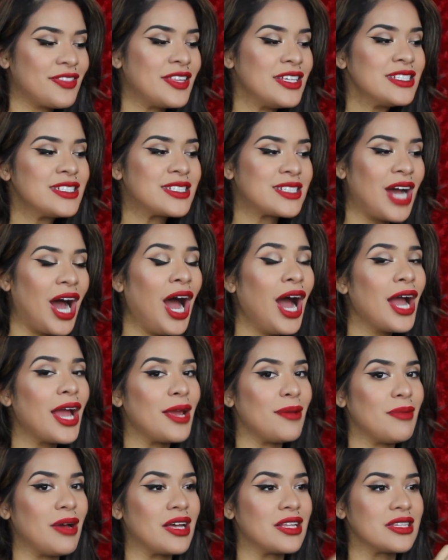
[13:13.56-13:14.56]
At this
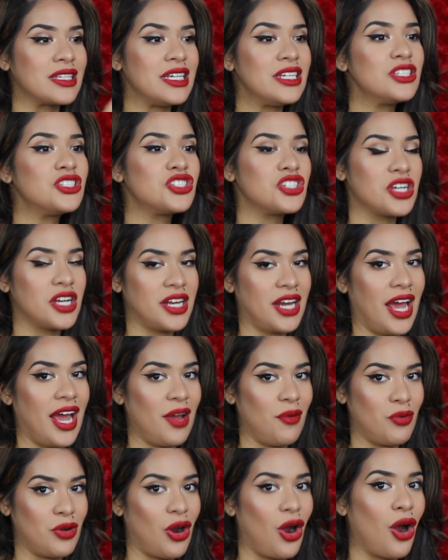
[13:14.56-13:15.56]
time, Alicia and
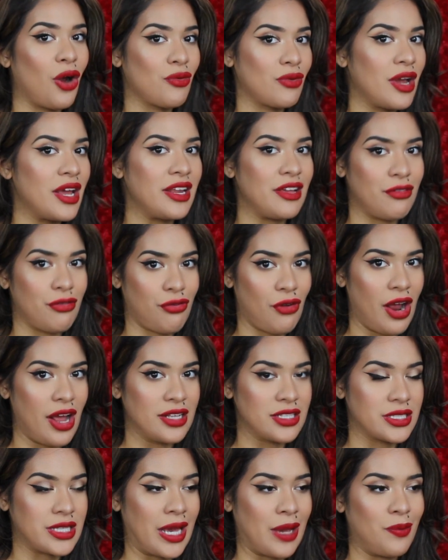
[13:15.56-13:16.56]
I were already
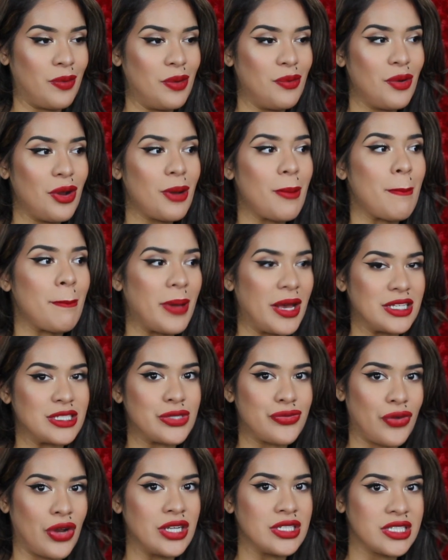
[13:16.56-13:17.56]
friends. Like, we weren't
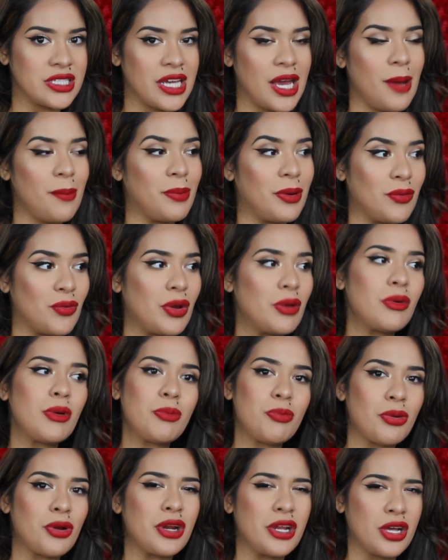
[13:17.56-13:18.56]
best friends yet, but we
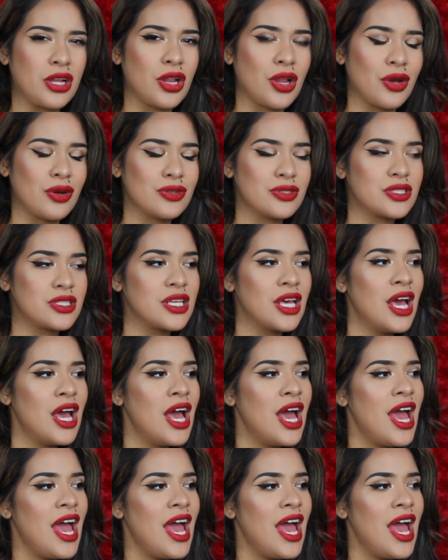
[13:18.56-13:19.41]
were pretty close.